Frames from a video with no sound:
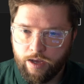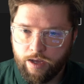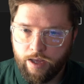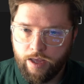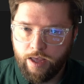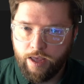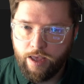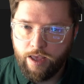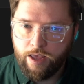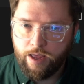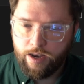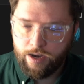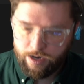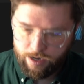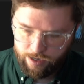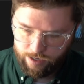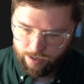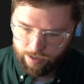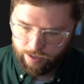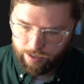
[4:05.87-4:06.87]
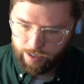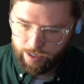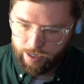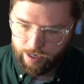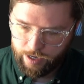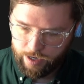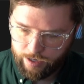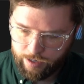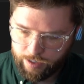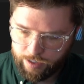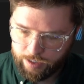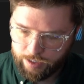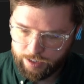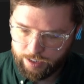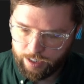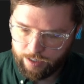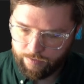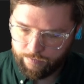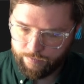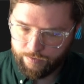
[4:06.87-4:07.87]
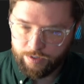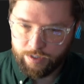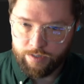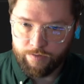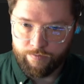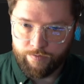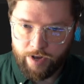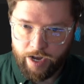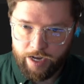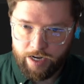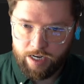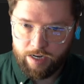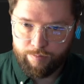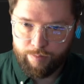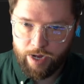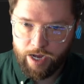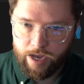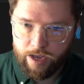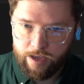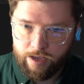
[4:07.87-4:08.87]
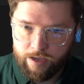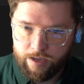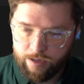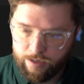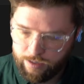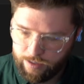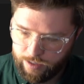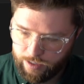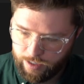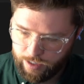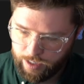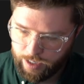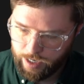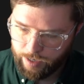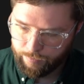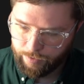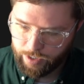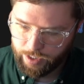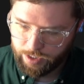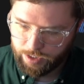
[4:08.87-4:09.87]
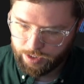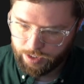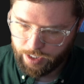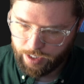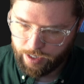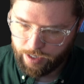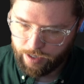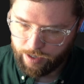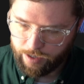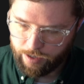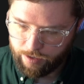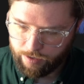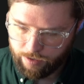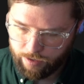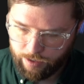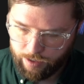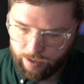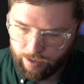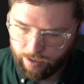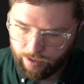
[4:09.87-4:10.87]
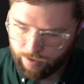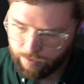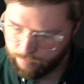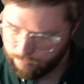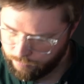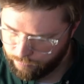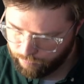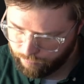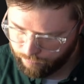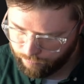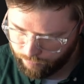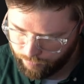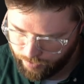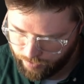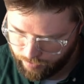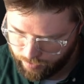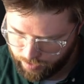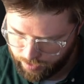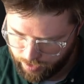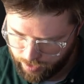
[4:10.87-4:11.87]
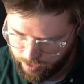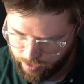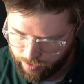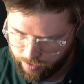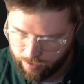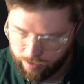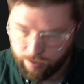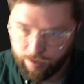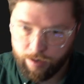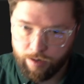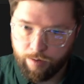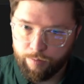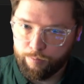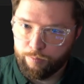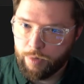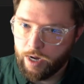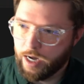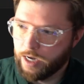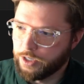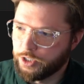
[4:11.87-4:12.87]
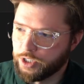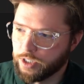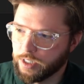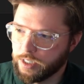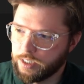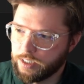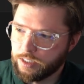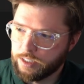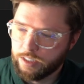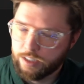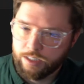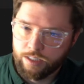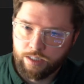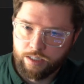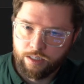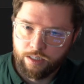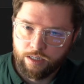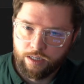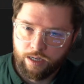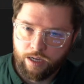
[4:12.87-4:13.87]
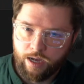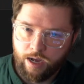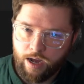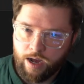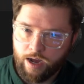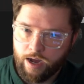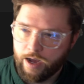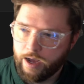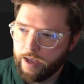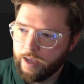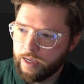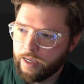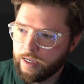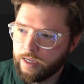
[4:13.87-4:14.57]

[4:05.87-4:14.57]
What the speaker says: n, and instead of divided by, I'm going to say, where is that? Modulus I